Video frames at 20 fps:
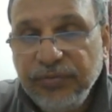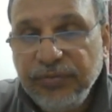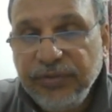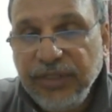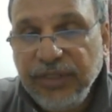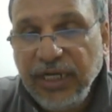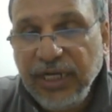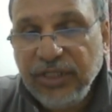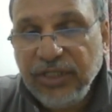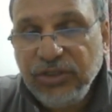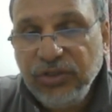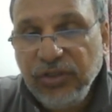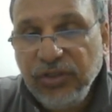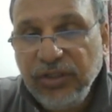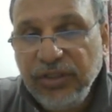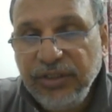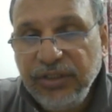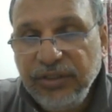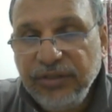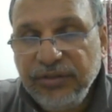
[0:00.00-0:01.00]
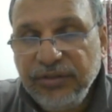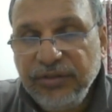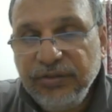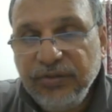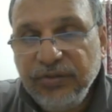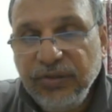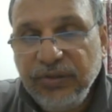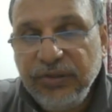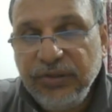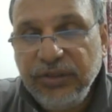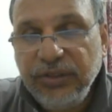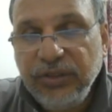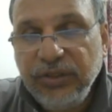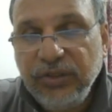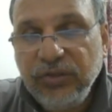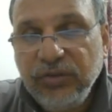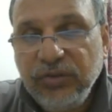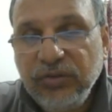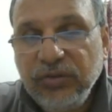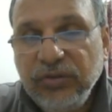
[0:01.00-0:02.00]
Now actually you don't
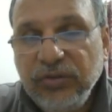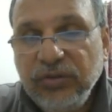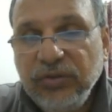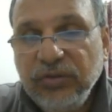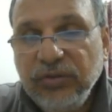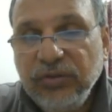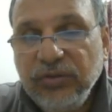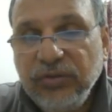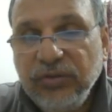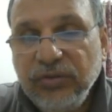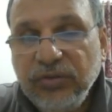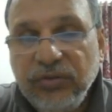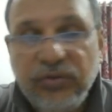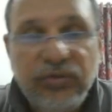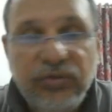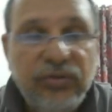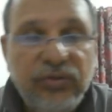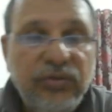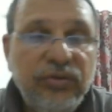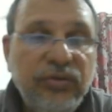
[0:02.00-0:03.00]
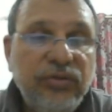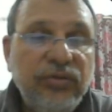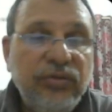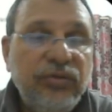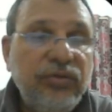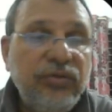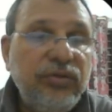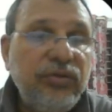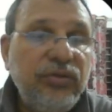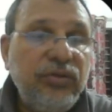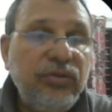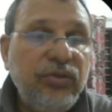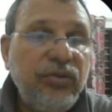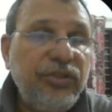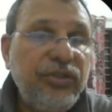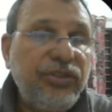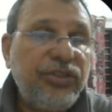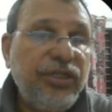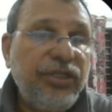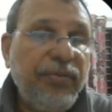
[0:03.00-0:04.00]
need to do
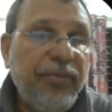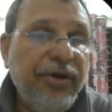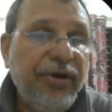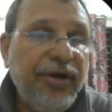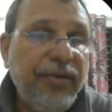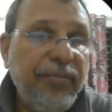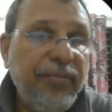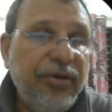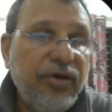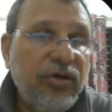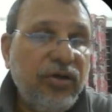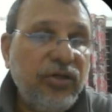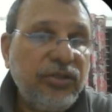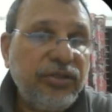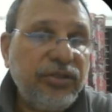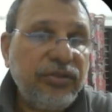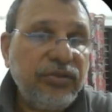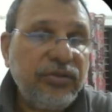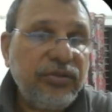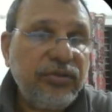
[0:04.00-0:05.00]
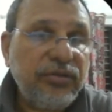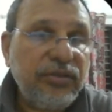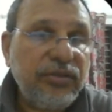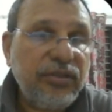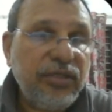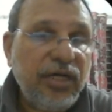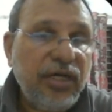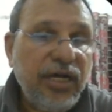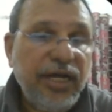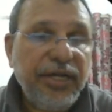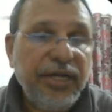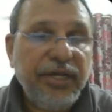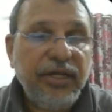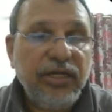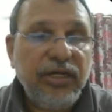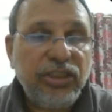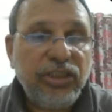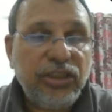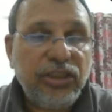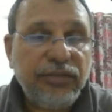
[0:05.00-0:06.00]
it separate because the
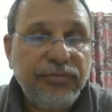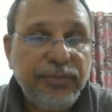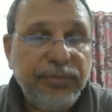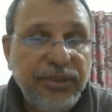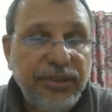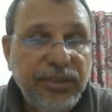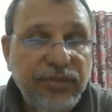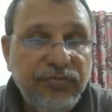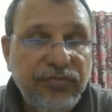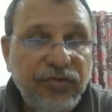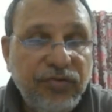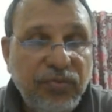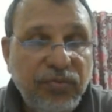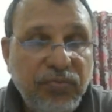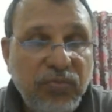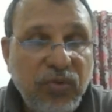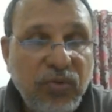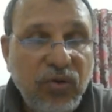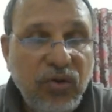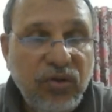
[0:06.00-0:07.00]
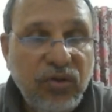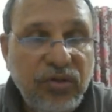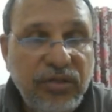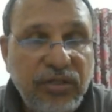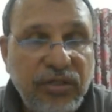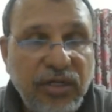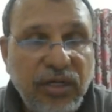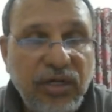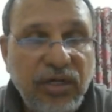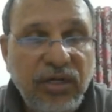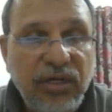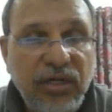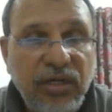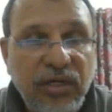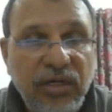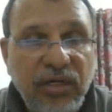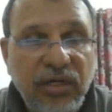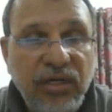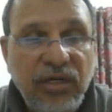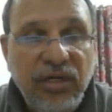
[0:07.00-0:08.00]
angular speed for both the
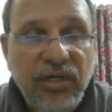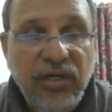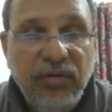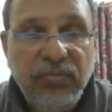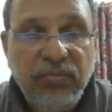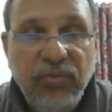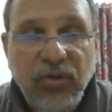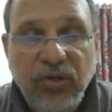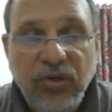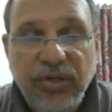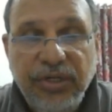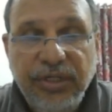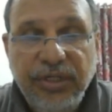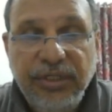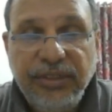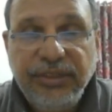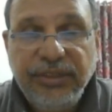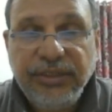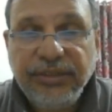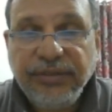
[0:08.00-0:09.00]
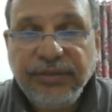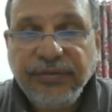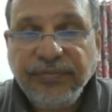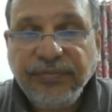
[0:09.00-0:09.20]
bodies